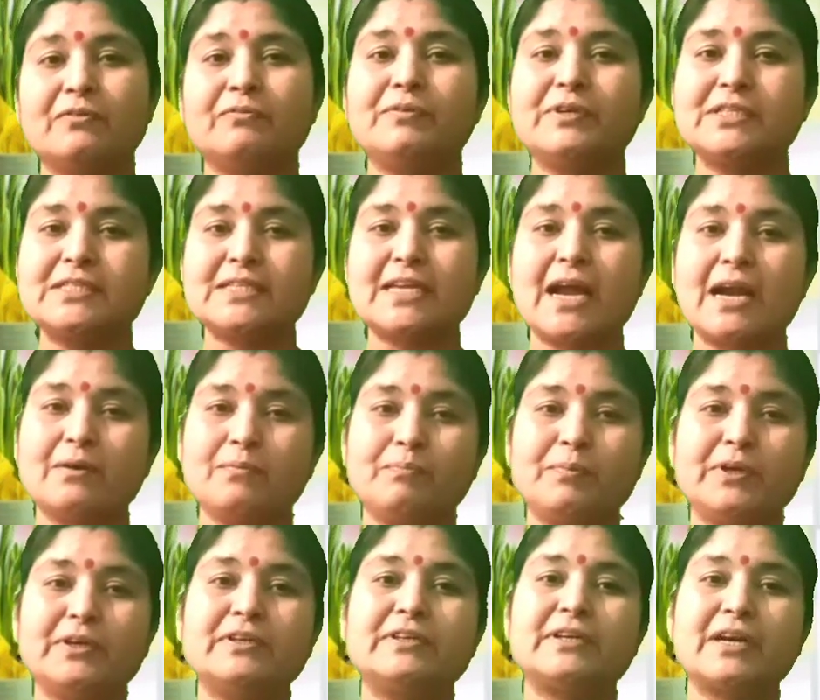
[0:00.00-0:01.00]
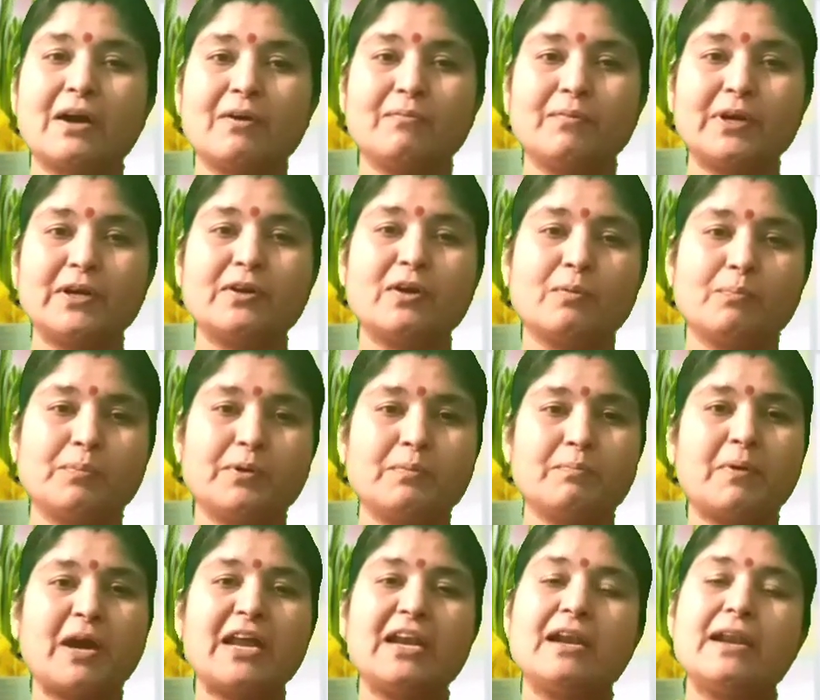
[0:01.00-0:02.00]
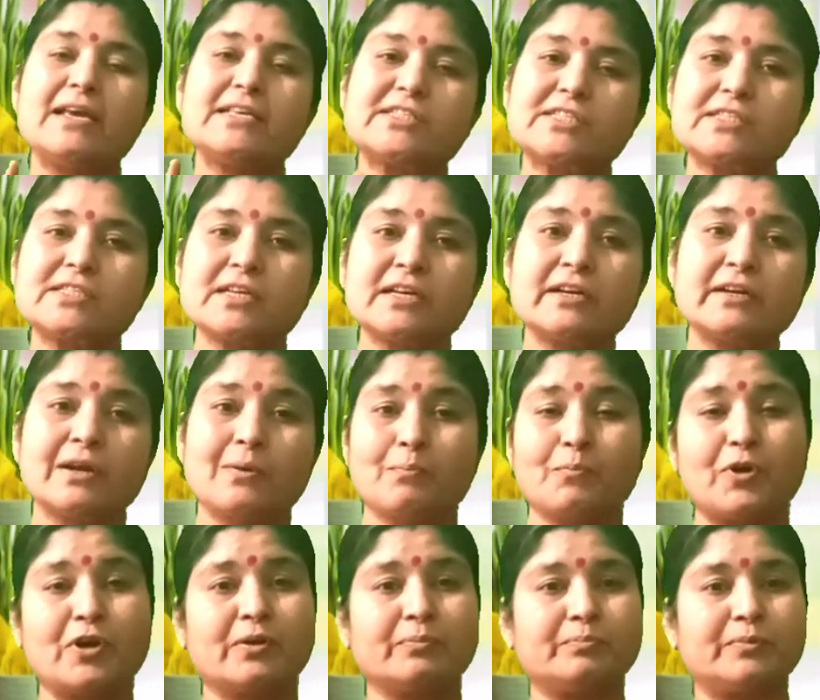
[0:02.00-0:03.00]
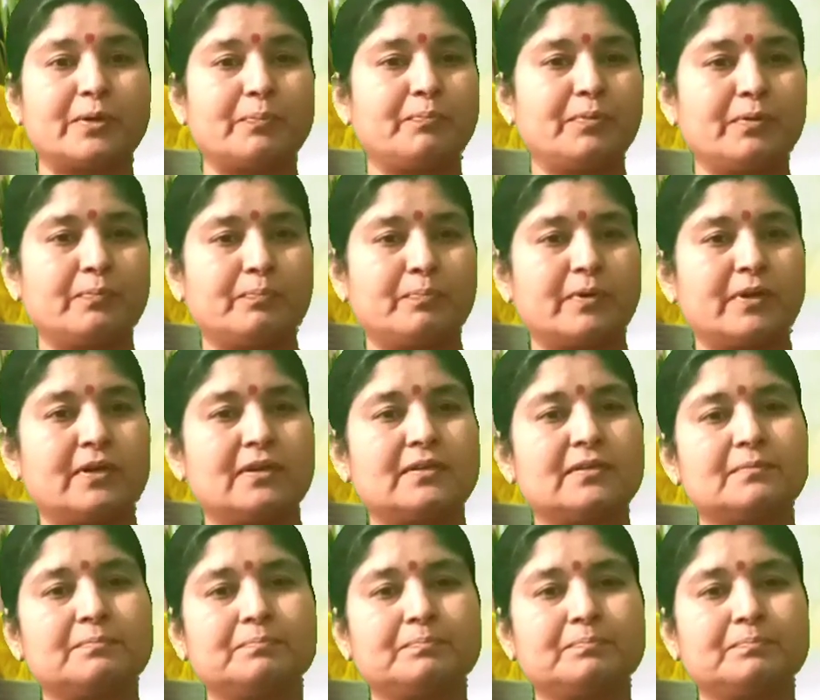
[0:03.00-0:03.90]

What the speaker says: which had been travelled upon by lesser number of the people.